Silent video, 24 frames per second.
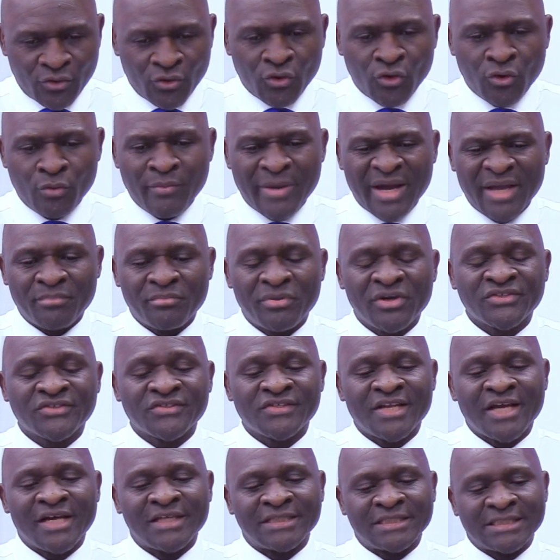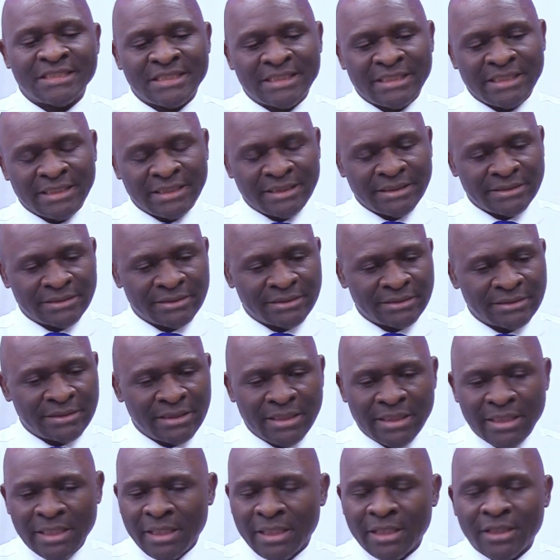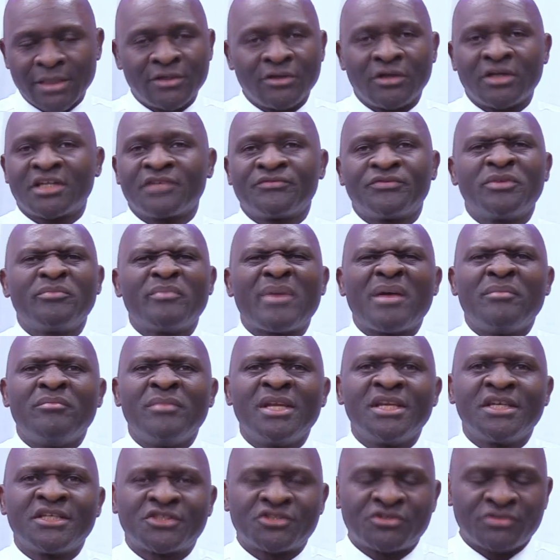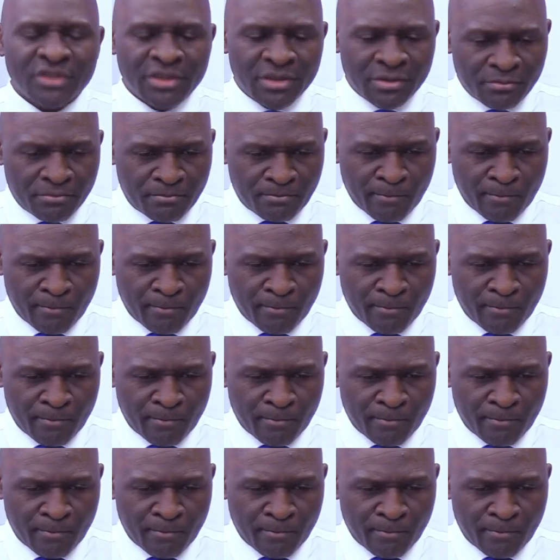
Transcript: or my personality, not even my ministry.